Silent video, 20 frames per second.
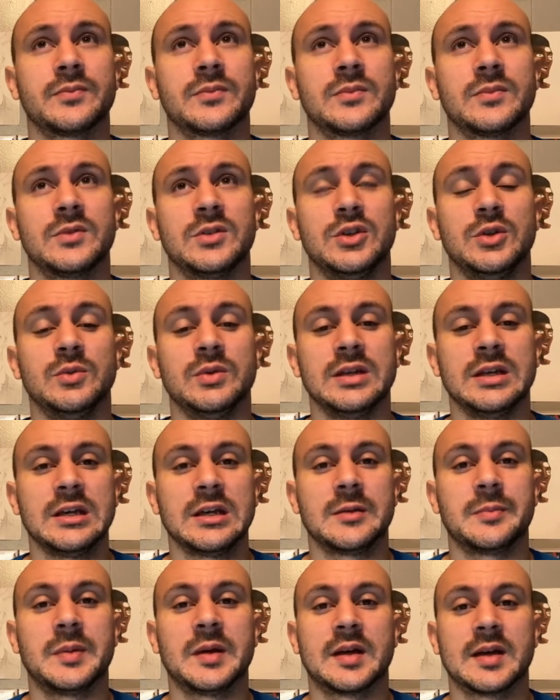
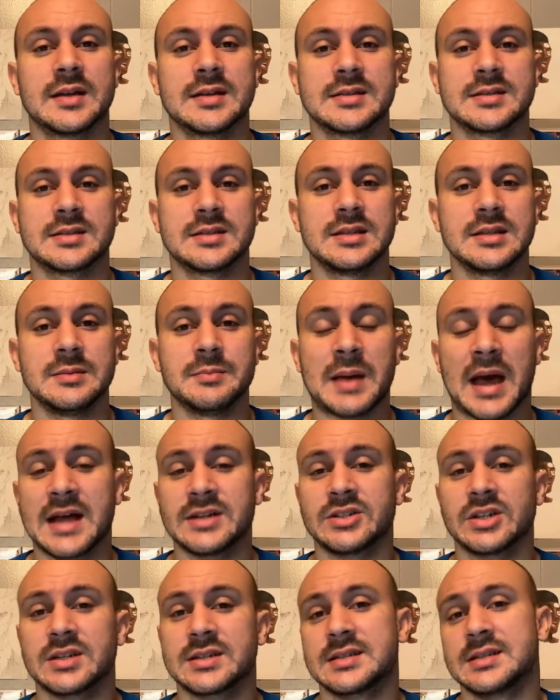unique because the
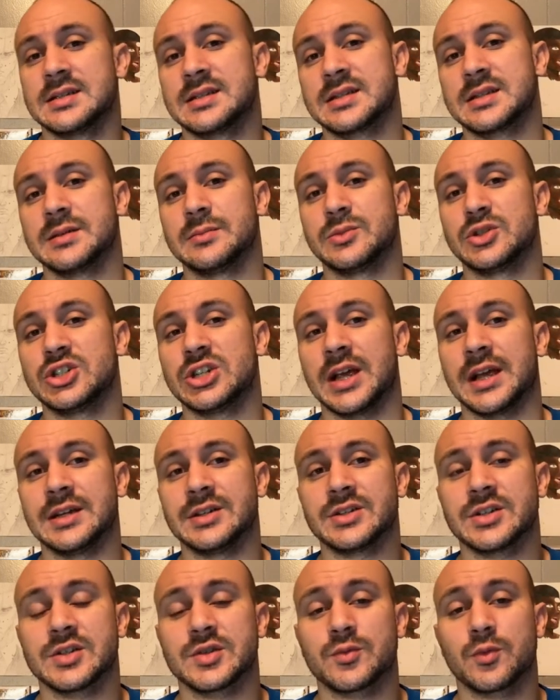magic system
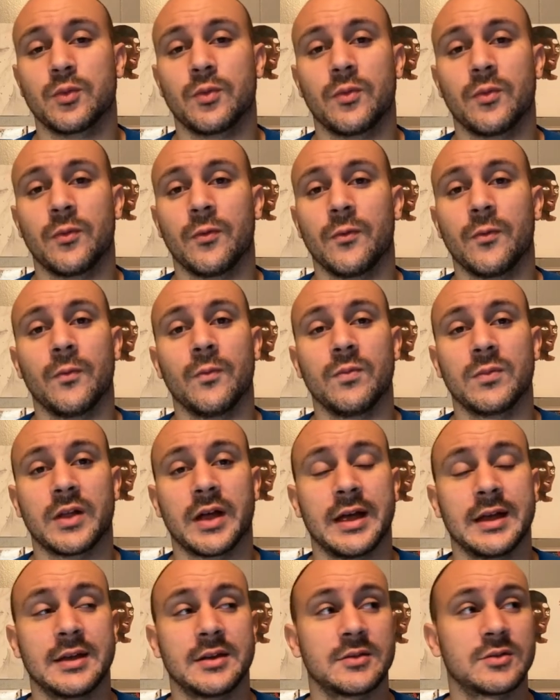changes
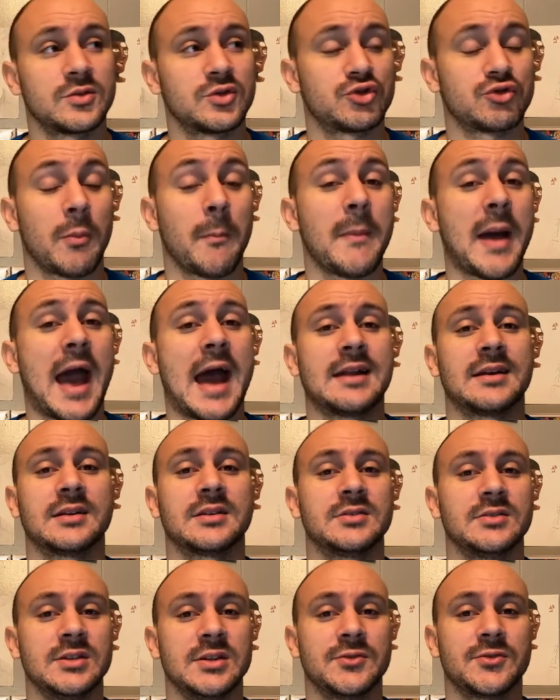
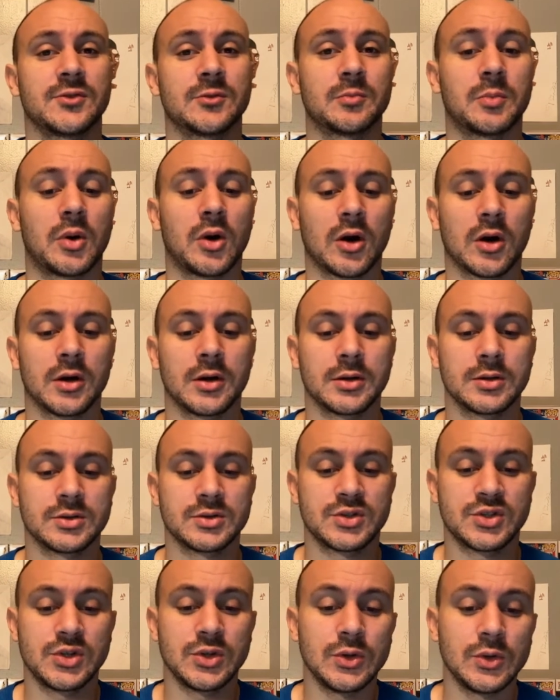dramatically from Part
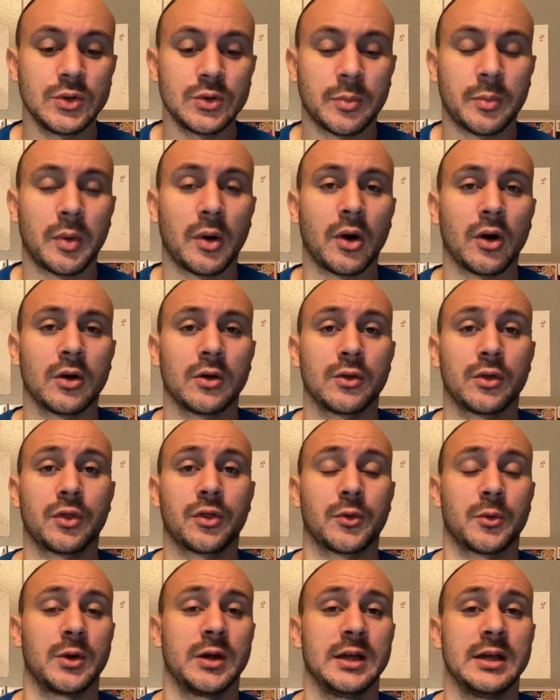2 to Part
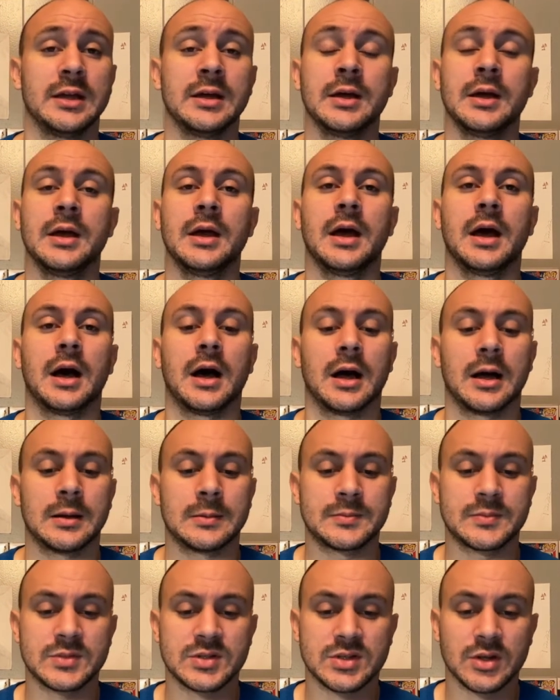3.
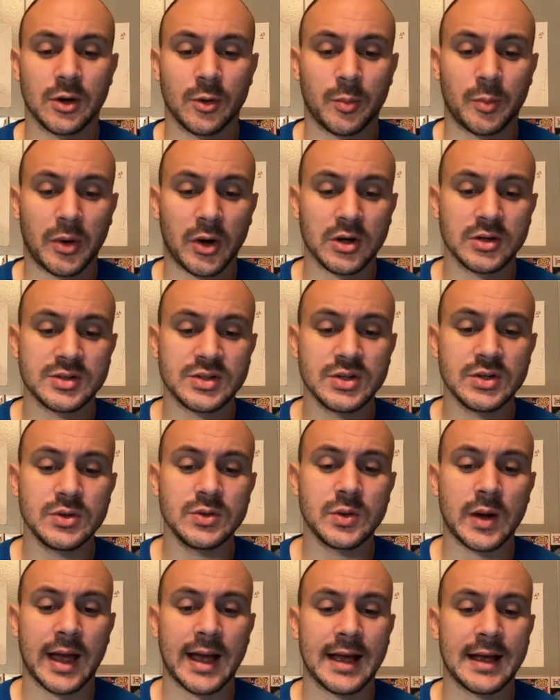So Part 2
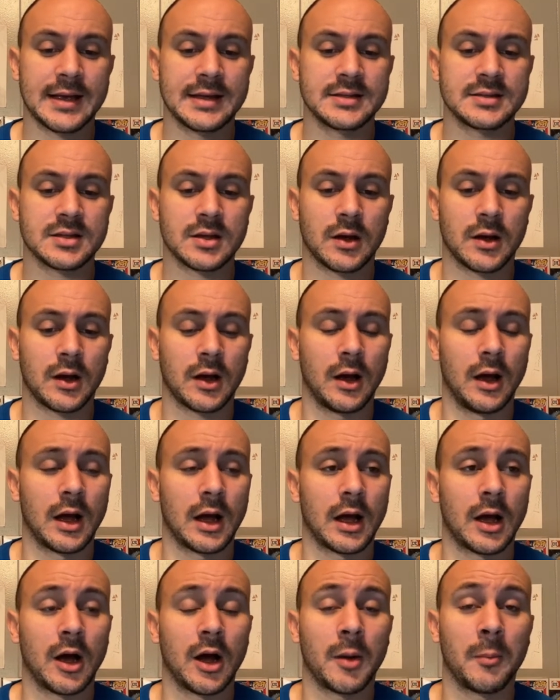has
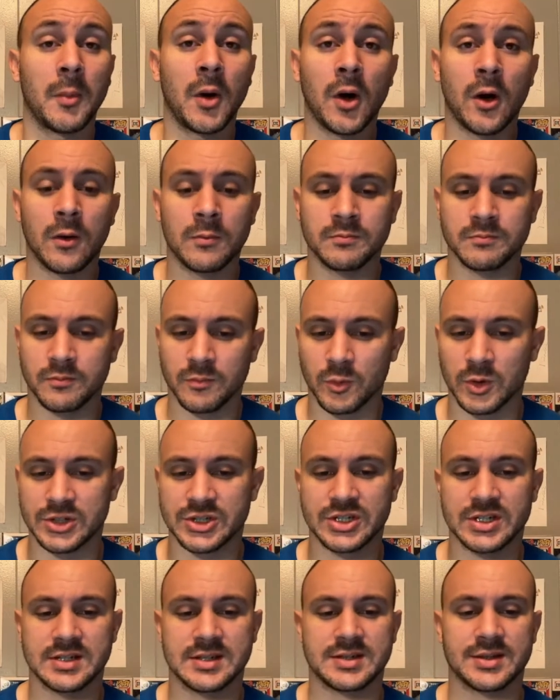Hamon, which
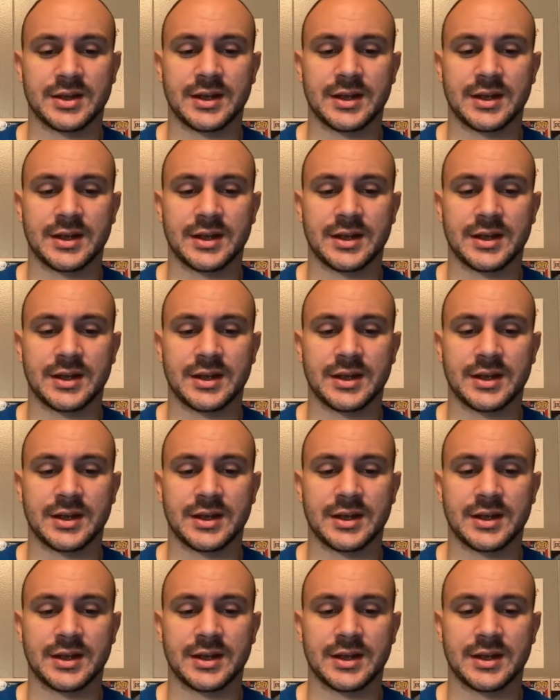is